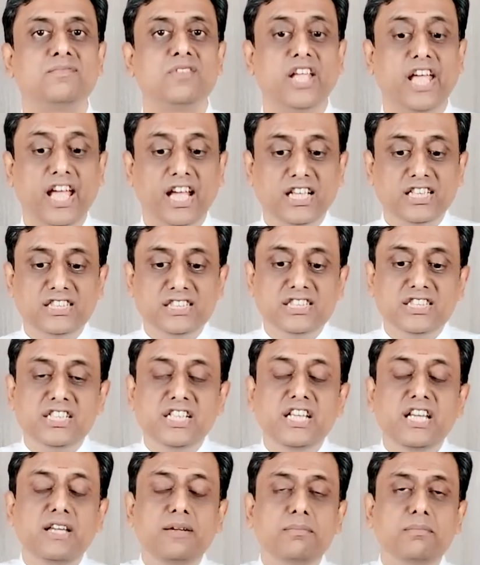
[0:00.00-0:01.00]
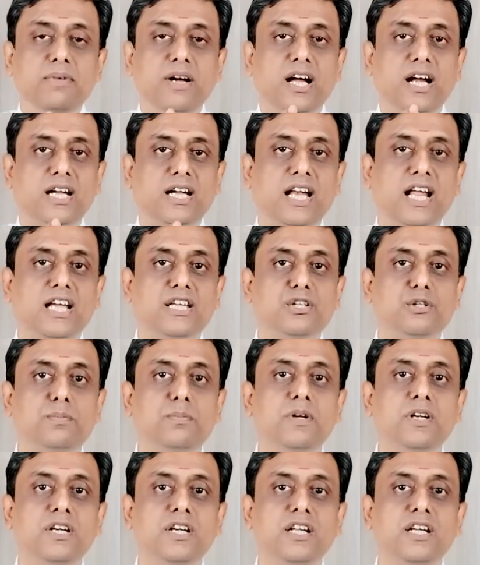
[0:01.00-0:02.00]
Extreme
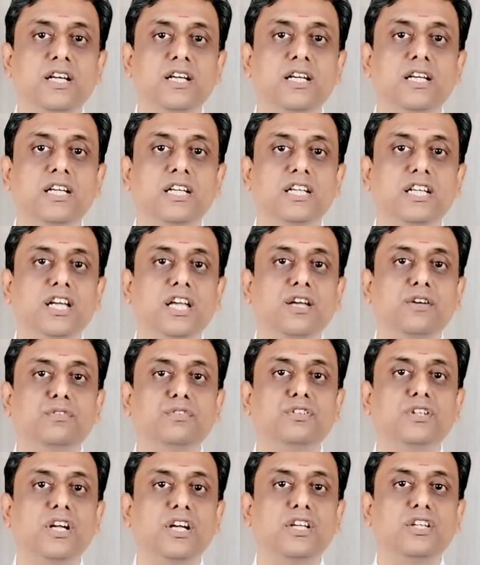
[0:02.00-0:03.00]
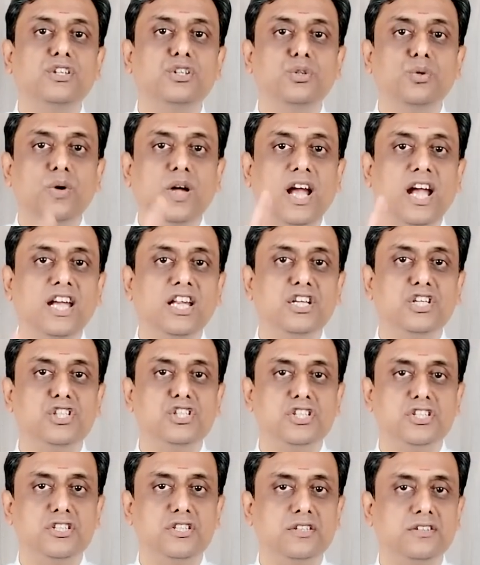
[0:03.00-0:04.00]
attachment gives rise to
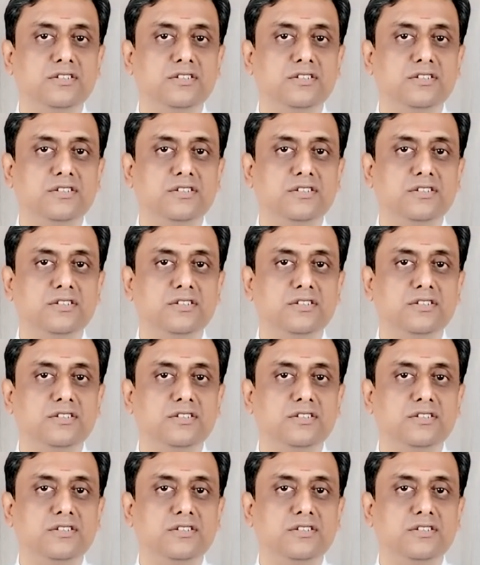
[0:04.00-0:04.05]
addiction.